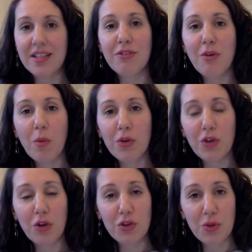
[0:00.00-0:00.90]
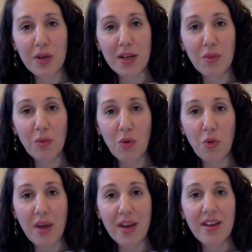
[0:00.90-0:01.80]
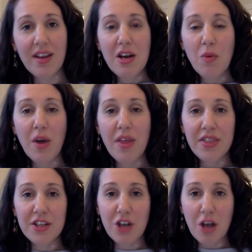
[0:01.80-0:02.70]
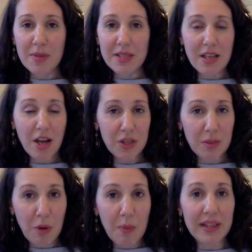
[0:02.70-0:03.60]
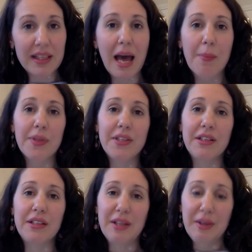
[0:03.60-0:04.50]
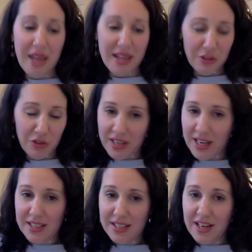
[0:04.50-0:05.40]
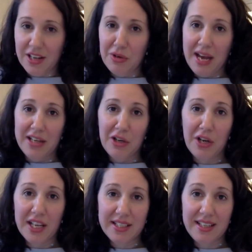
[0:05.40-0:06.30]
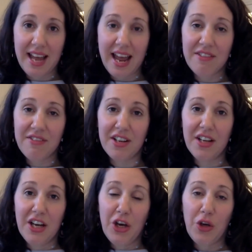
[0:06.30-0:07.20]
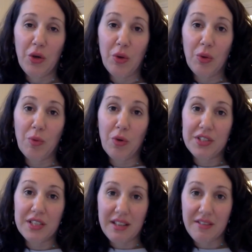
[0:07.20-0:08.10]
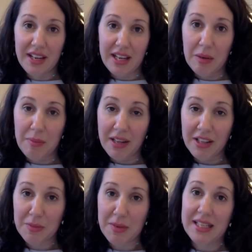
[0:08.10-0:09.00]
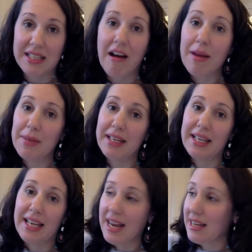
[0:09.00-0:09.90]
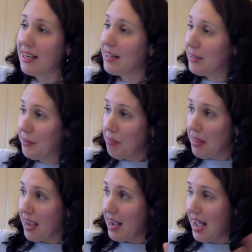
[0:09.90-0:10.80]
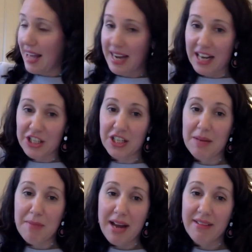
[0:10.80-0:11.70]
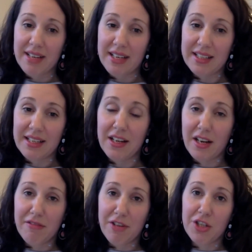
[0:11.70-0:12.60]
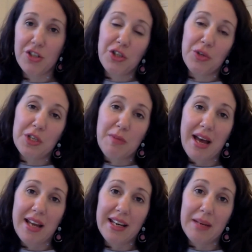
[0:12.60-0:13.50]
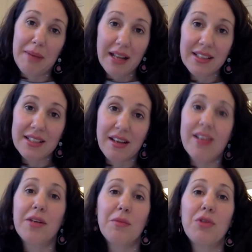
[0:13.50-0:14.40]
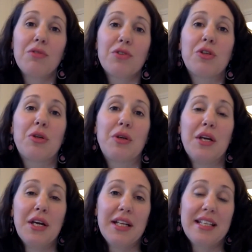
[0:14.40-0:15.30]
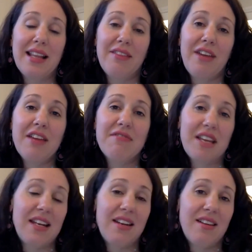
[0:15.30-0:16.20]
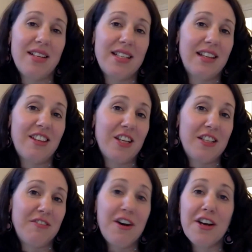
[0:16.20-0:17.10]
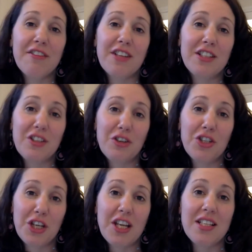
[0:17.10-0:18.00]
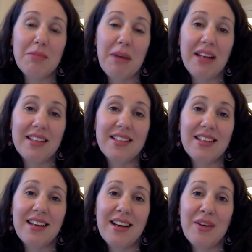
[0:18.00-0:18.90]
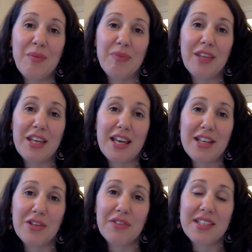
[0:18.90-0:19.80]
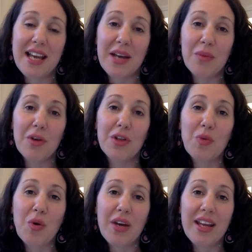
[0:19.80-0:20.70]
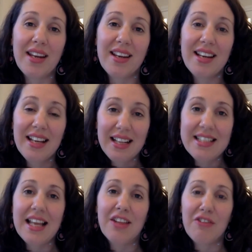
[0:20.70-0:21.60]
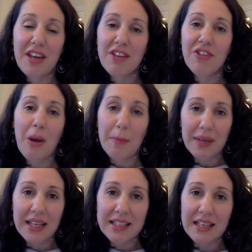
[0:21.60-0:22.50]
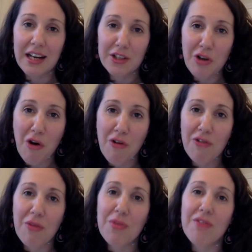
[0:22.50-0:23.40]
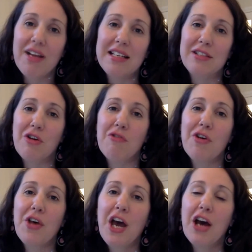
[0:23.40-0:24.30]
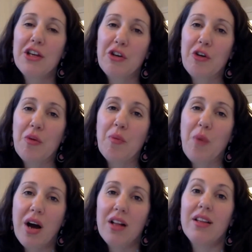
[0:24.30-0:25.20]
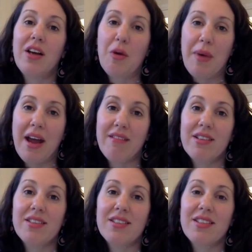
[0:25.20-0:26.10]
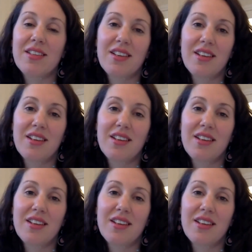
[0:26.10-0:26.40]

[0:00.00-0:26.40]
from Moscow during the war when the Germans started bombing the capital. And then on the other side, you had her cousin Ava, who was living in Belgium at the time, and Genya had actually married a Russian Jewish man in Palestine and moved to Tel Aviv in 1935. And so she spent the years of the Second World War in Tel Aviv, completely cut off from the rest of Europe, while her parents